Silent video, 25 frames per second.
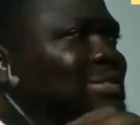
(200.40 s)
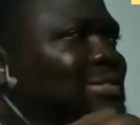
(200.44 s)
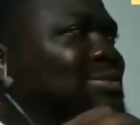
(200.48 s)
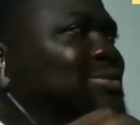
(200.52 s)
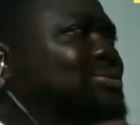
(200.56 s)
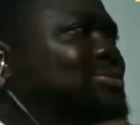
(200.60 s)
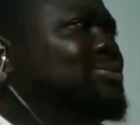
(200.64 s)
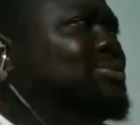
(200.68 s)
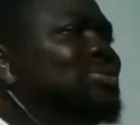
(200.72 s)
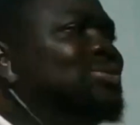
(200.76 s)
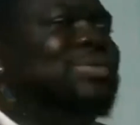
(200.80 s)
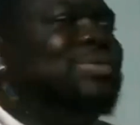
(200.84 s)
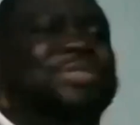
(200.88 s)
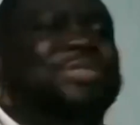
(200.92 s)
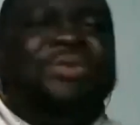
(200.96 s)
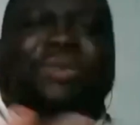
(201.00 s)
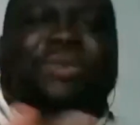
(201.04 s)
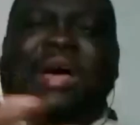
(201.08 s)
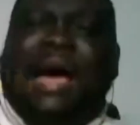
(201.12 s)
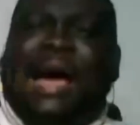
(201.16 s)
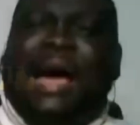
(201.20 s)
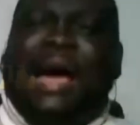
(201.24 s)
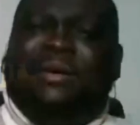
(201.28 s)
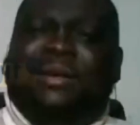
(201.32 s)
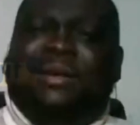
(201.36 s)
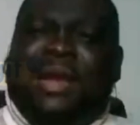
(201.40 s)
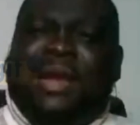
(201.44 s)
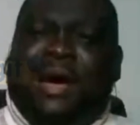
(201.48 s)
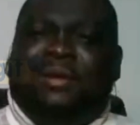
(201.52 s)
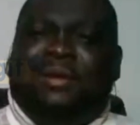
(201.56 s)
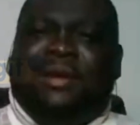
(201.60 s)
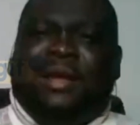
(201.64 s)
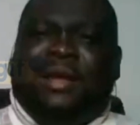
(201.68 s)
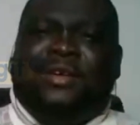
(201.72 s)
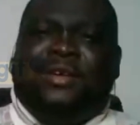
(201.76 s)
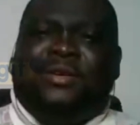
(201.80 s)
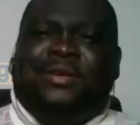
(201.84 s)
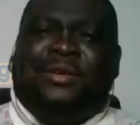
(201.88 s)
that's cool. So
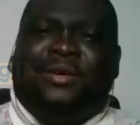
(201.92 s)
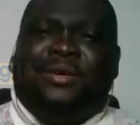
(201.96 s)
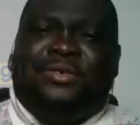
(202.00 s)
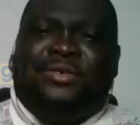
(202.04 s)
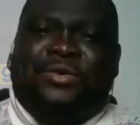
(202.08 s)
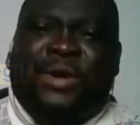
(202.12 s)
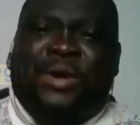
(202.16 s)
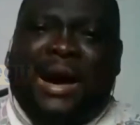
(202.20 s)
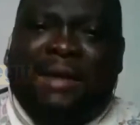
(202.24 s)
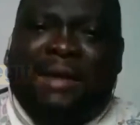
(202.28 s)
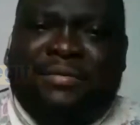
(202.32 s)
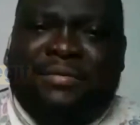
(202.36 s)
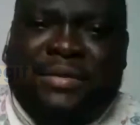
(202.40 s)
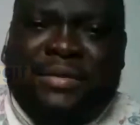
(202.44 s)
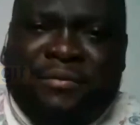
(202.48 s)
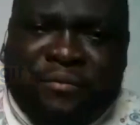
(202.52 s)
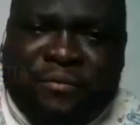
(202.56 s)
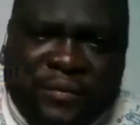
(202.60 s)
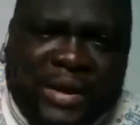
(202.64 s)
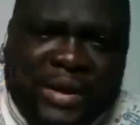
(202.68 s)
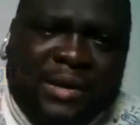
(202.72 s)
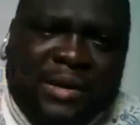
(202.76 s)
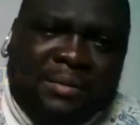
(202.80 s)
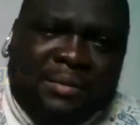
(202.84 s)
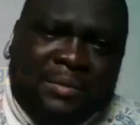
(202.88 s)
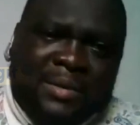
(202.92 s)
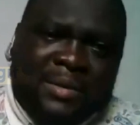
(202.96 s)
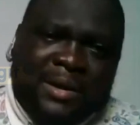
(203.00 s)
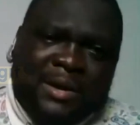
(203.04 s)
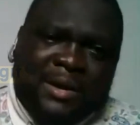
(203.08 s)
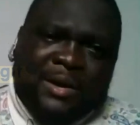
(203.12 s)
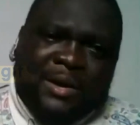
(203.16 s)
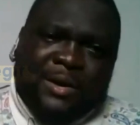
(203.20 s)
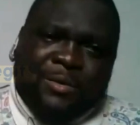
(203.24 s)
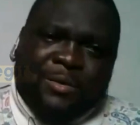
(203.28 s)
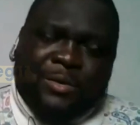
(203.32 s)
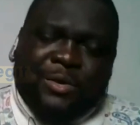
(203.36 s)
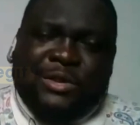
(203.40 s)
now that you have the fame,
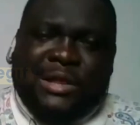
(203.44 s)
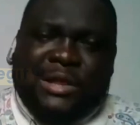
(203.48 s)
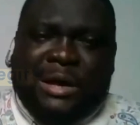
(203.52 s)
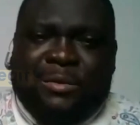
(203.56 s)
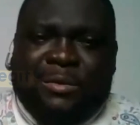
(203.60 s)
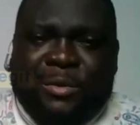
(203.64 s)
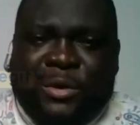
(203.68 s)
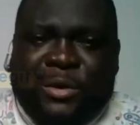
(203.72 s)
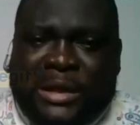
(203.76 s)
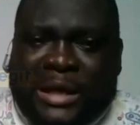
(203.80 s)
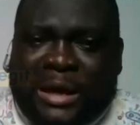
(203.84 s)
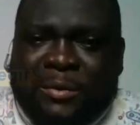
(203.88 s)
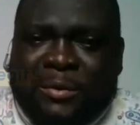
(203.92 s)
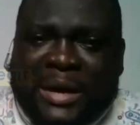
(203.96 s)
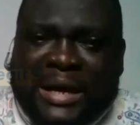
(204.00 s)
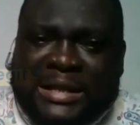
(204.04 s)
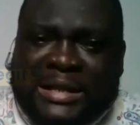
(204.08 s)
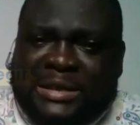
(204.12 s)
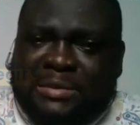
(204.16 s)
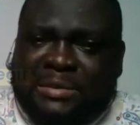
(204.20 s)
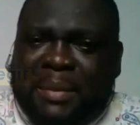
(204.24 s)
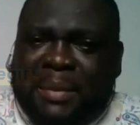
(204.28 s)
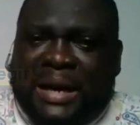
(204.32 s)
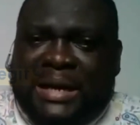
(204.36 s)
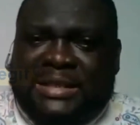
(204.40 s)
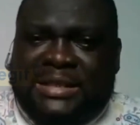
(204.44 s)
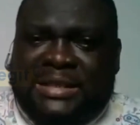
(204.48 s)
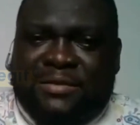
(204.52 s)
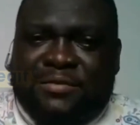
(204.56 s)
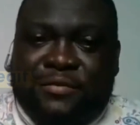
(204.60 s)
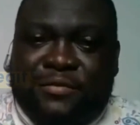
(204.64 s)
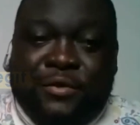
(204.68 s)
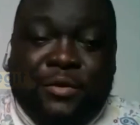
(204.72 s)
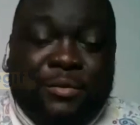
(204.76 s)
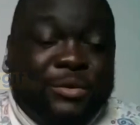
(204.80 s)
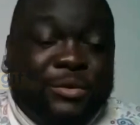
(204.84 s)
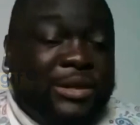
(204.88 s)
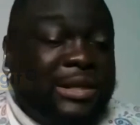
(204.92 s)
what are we
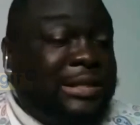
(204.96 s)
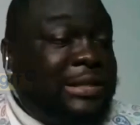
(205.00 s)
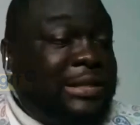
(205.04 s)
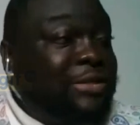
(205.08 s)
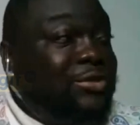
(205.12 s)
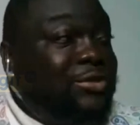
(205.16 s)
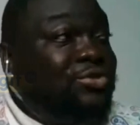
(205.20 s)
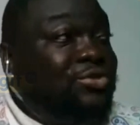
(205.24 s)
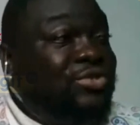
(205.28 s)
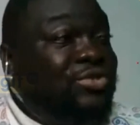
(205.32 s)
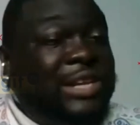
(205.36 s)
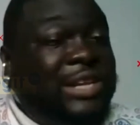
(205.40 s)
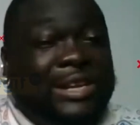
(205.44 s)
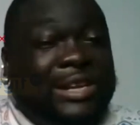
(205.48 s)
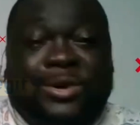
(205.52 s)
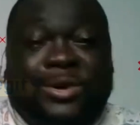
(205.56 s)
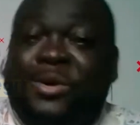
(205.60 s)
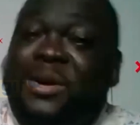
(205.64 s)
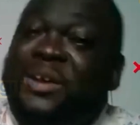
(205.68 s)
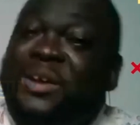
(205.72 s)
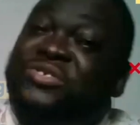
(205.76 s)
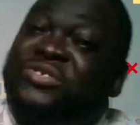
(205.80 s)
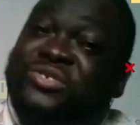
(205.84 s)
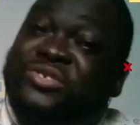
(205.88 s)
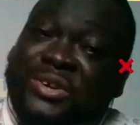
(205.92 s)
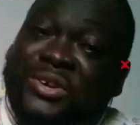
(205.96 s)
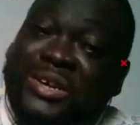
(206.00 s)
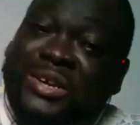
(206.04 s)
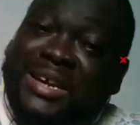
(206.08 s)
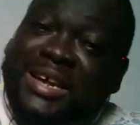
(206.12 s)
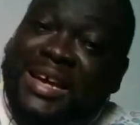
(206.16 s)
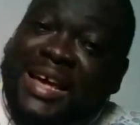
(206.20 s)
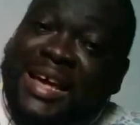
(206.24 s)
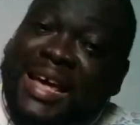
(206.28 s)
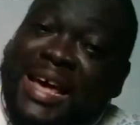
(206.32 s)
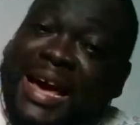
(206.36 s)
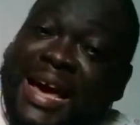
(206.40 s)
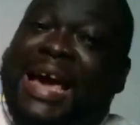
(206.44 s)
expecting from you? This is usually the question
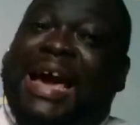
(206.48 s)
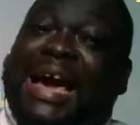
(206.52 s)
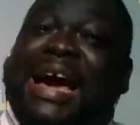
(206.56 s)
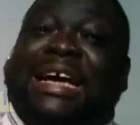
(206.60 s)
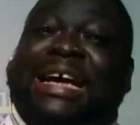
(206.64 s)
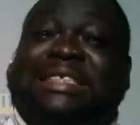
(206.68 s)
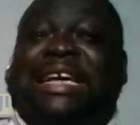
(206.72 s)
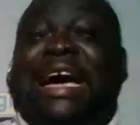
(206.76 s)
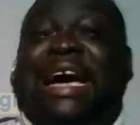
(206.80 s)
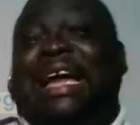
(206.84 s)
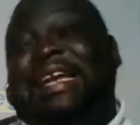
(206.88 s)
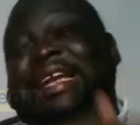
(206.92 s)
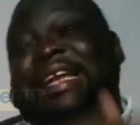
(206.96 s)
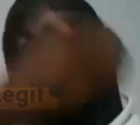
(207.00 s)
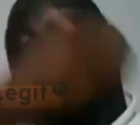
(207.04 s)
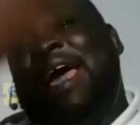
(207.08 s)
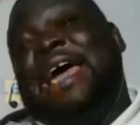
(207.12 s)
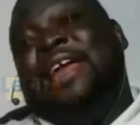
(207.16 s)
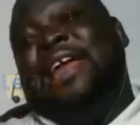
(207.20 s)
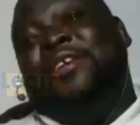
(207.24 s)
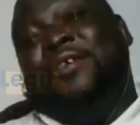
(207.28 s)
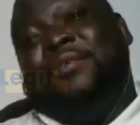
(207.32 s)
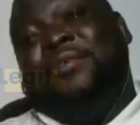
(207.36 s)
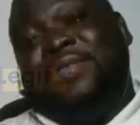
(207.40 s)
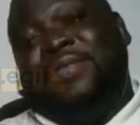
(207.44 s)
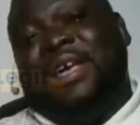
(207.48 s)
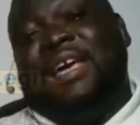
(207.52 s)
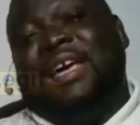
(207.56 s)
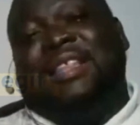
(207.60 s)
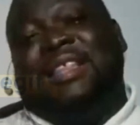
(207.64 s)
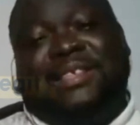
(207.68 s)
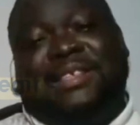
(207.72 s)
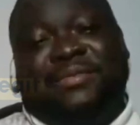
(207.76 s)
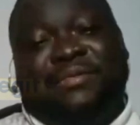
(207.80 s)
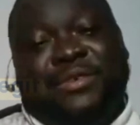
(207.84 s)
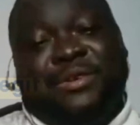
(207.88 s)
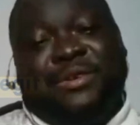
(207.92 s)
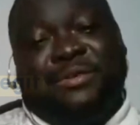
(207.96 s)
I ask at the end of the
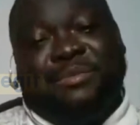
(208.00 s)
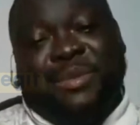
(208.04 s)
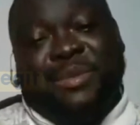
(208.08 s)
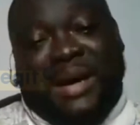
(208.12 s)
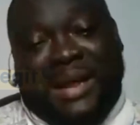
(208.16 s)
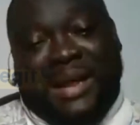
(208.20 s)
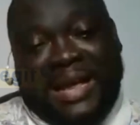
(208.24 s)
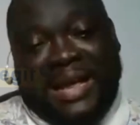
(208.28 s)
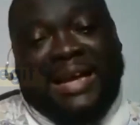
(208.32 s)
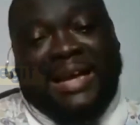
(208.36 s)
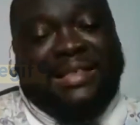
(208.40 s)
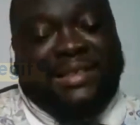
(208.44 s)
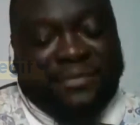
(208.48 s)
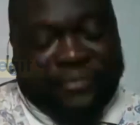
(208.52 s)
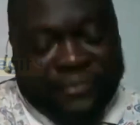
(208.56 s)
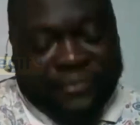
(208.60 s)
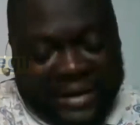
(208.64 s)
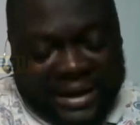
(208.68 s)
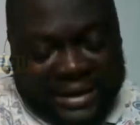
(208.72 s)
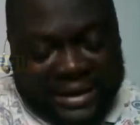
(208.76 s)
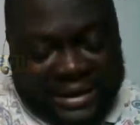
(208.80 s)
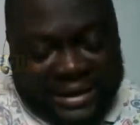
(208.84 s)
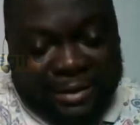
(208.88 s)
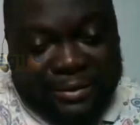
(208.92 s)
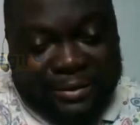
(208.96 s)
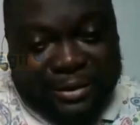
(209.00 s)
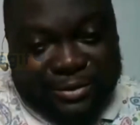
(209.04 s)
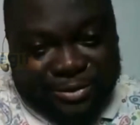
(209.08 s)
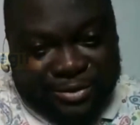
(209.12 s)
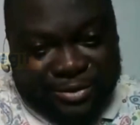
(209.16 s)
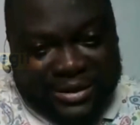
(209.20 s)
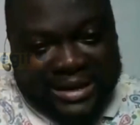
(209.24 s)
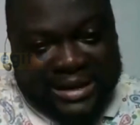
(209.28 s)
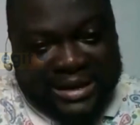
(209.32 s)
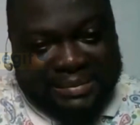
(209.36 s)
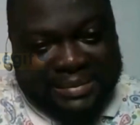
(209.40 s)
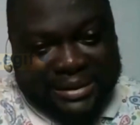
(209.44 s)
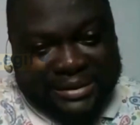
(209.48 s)
interview, but I like the fact that we're
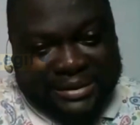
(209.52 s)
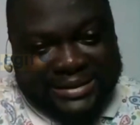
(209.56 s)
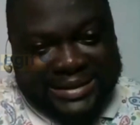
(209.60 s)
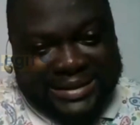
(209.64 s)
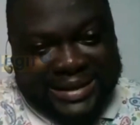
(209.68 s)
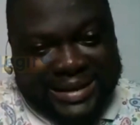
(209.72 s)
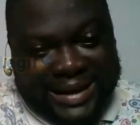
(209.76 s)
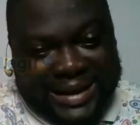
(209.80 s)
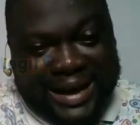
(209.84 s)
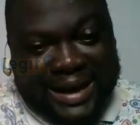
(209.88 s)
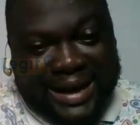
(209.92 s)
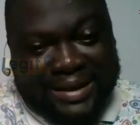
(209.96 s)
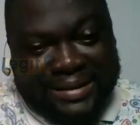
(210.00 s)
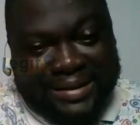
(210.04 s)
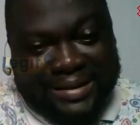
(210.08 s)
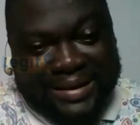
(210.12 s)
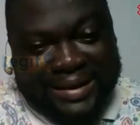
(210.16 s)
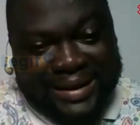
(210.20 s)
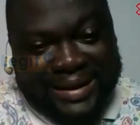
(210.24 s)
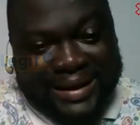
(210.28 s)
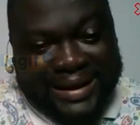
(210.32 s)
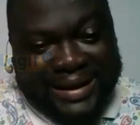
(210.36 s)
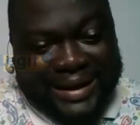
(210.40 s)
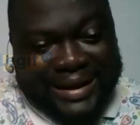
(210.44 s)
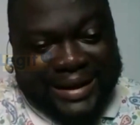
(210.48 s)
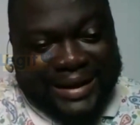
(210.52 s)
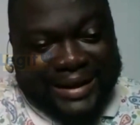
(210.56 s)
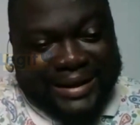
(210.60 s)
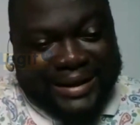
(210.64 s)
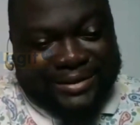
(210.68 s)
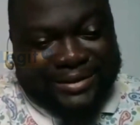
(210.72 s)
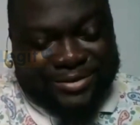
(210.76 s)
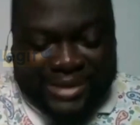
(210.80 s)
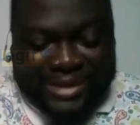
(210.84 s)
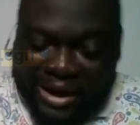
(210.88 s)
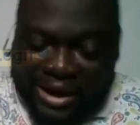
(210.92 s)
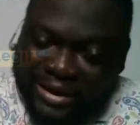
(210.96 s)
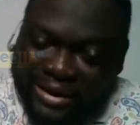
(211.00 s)
talking about it now.
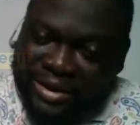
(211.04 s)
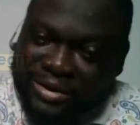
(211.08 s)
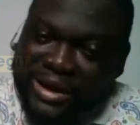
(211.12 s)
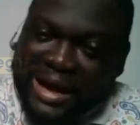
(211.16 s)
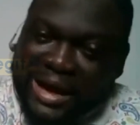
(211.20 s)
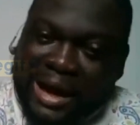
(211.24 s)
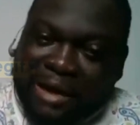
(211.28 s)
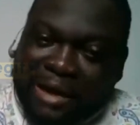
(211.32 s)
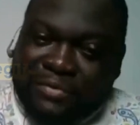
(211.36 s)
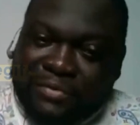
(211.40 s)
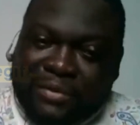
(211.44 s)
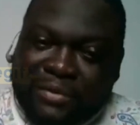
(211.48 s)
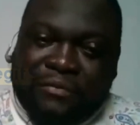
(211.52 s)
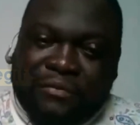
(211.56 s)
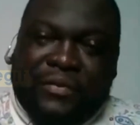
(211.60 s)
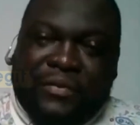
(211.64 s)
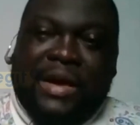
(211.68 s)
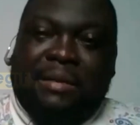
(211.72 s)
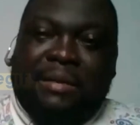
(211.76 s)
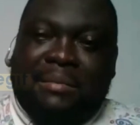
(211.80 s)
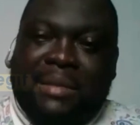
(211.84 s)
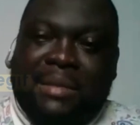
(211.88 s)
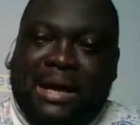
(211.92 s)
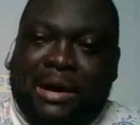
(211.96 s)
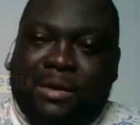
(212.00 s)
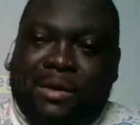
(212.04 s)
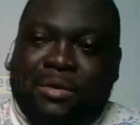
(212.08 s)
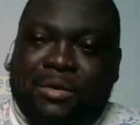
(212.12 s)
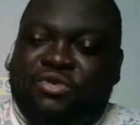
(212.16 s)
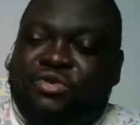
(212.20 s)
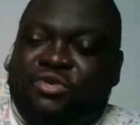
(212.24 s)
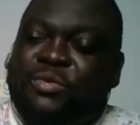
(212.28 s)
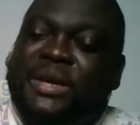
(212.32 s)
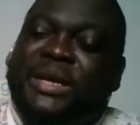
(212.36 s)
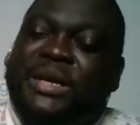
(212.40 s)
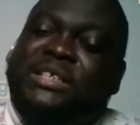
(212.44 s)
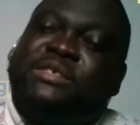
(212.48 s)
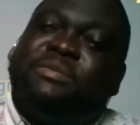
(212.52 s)
So now that you have the fame, now what
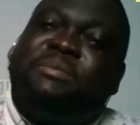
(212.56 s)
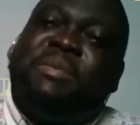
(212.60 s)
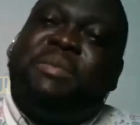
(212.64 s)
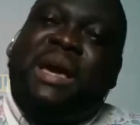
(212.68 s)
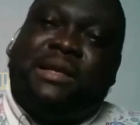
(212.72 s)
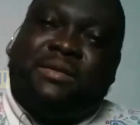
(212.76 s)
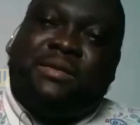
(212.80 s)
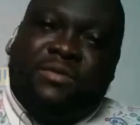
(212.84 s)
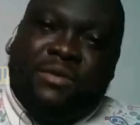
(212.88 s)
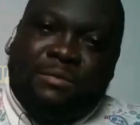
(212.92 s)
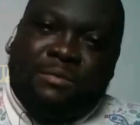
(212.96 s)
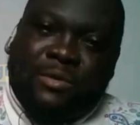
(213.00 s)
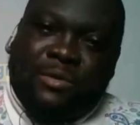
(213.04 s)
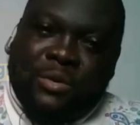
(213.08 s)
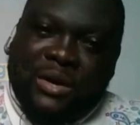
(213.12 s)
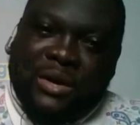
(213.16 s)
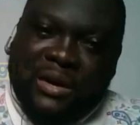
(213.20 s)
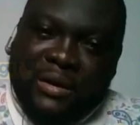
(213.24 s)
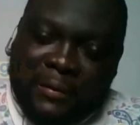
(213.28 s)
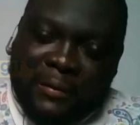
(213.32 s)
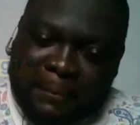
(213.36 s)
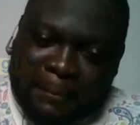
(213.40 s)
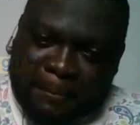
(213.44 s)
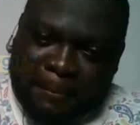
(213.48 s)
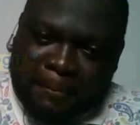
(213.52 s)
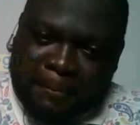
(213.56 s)
should we expect from you?